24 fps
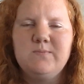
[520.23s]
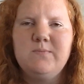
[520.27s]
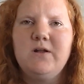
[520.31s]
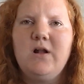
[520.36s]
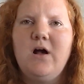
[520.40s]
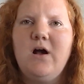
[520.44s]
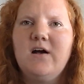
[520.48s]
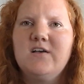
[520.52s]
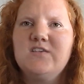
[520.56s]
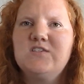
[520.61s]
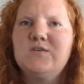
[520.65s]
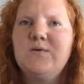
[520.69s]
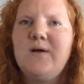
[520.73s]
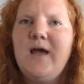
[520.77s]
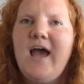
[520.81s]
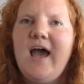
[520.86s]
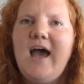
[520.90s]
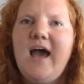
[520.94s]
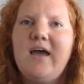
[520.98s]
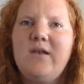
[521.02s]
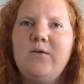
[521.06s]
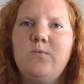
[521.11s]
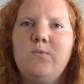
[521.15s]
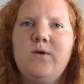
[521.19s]
but also
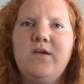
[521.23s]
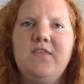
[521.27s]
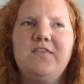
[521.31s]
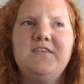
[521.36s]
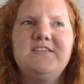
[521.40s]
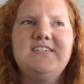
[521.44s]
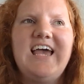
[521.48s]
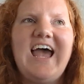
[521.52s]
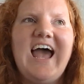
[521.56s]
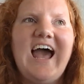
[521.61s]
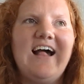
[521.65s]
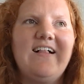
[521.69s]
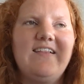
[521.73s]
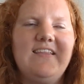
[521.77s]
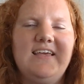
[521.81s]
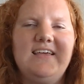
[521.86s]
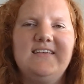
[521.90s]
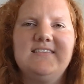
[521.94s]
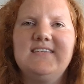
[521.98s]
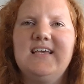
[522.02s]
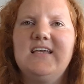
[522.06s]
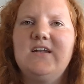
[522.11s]
add with tallies,